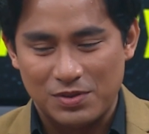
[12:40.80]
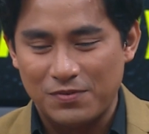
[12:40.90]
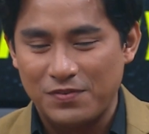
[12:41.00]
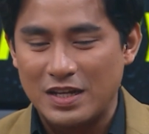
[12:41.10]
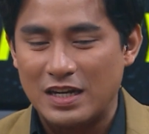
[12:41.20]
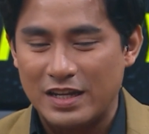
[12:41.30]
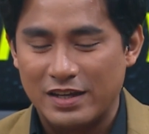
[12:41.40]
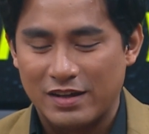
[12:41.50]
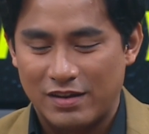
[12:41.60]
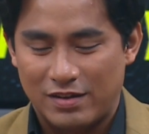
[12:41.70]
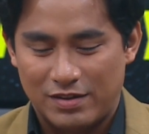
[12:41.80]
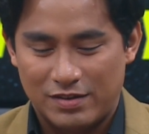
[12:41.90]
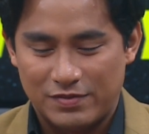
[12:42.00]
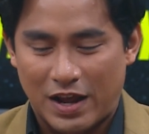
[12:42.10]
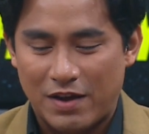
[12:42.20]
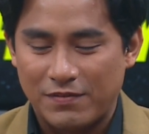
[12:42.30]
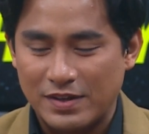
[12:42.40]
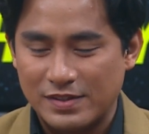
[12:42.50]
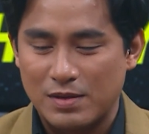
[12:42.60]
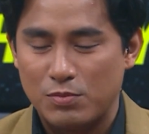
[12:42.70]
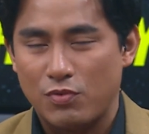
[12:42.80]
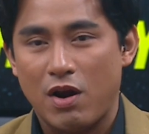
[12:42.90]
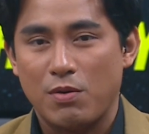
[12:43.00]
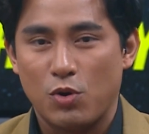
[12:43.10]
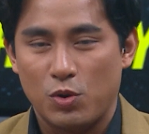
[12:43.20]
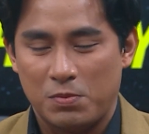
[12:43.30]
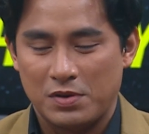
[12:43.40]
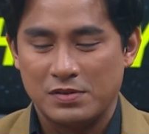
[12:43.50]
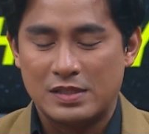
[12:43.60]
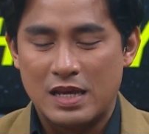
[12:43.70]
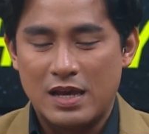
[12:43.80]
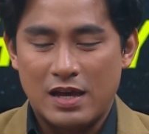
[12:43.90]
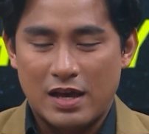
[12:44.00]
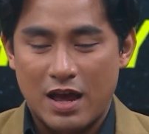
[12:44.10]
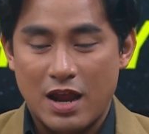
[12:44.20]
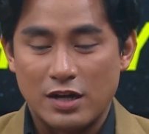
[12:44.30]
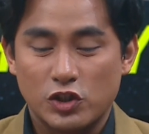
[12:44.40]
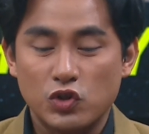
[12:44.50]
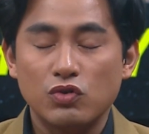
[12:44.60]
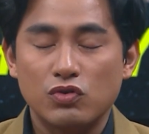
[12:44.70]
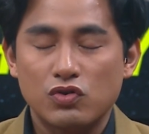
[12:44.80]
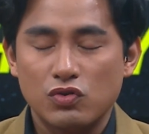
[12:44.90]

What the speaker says: the feeling of having some rare moments, and to